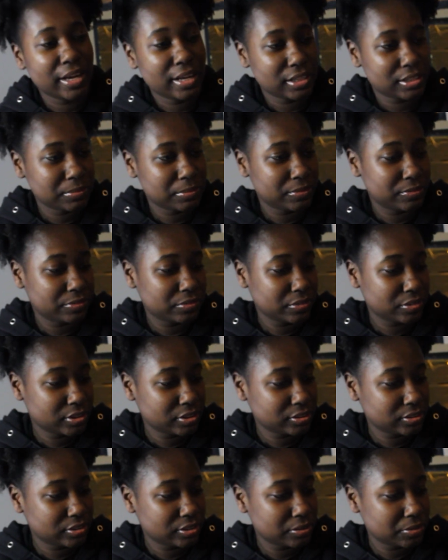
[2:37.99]
asked me for
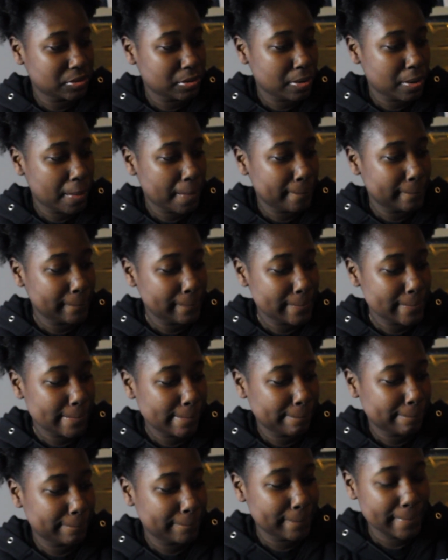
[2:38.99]
it. So,
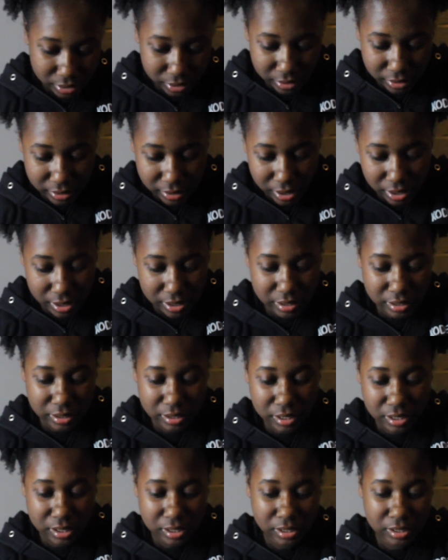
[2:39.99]
and then
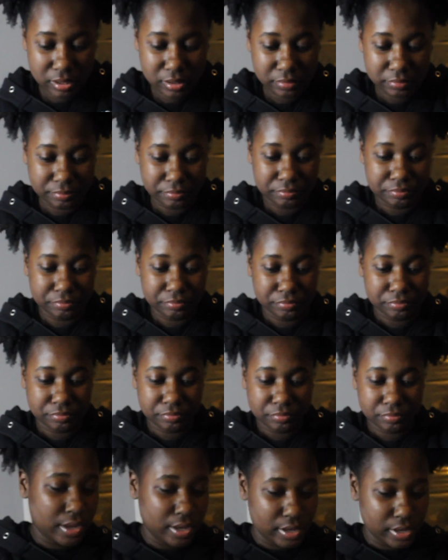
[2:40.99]

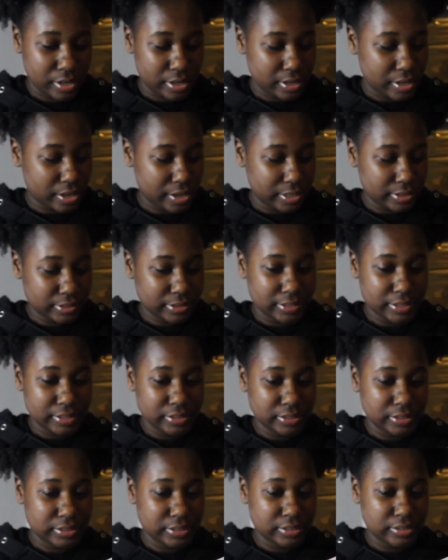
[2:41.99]
I had got
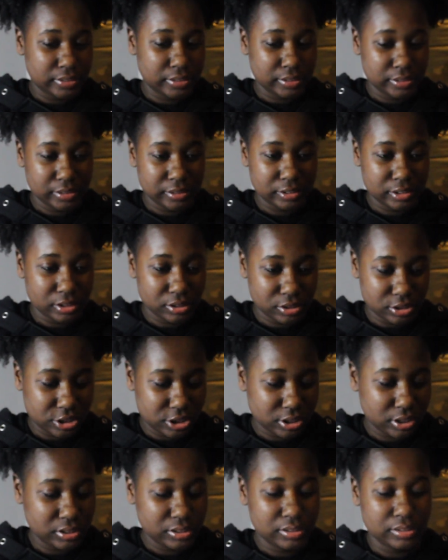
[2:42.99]
this
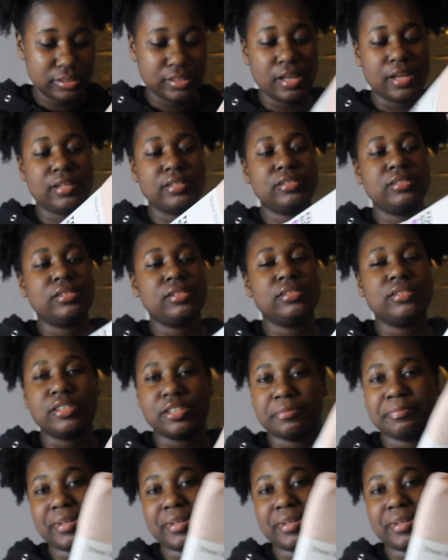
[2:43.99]
sheet set, this